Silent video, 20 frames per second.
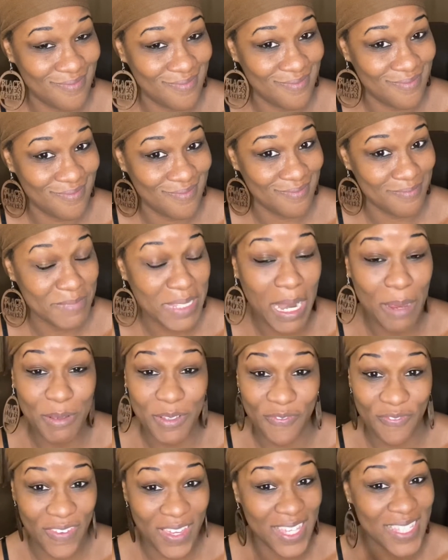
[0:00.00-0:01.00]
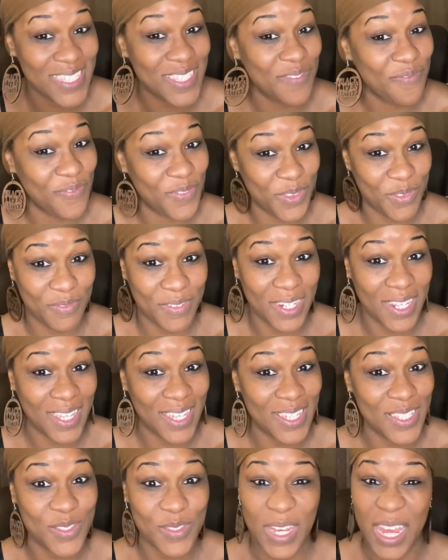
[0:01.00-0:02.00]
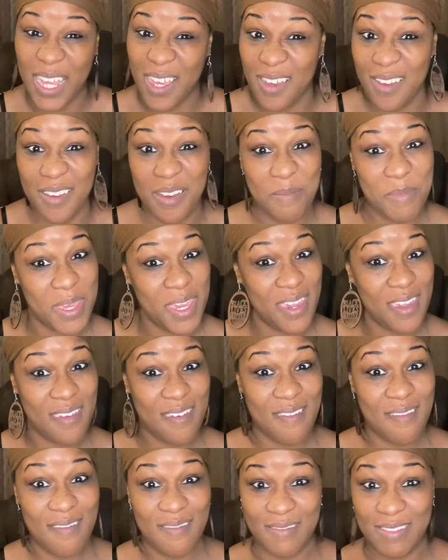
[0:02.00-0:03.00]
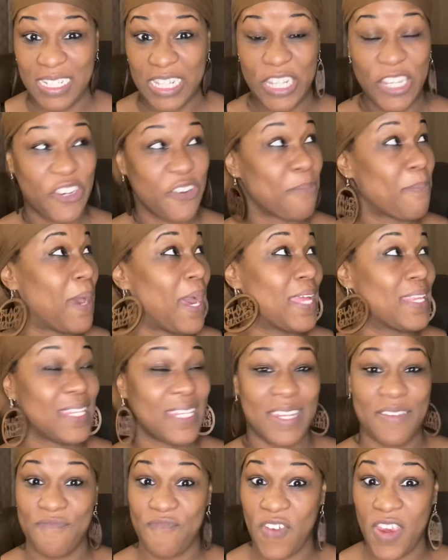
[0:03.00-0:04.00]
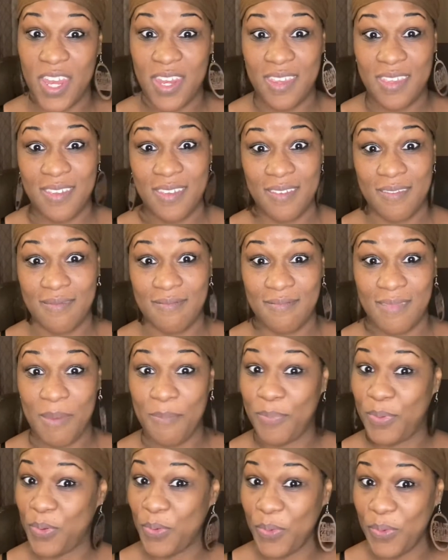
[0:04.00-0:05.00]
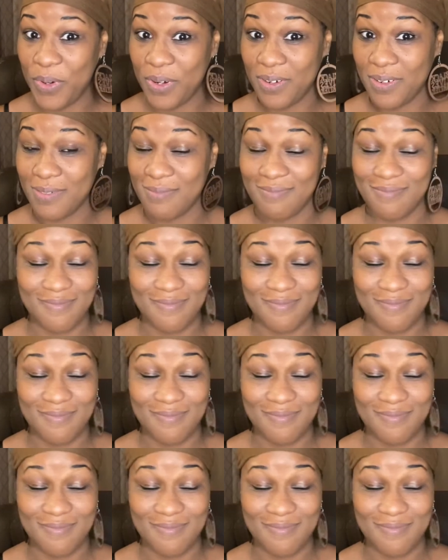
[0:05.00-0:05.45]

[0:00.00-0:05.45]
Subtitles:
but I was fasting for 3 days so that I could come in here clear-minded and ready and pure.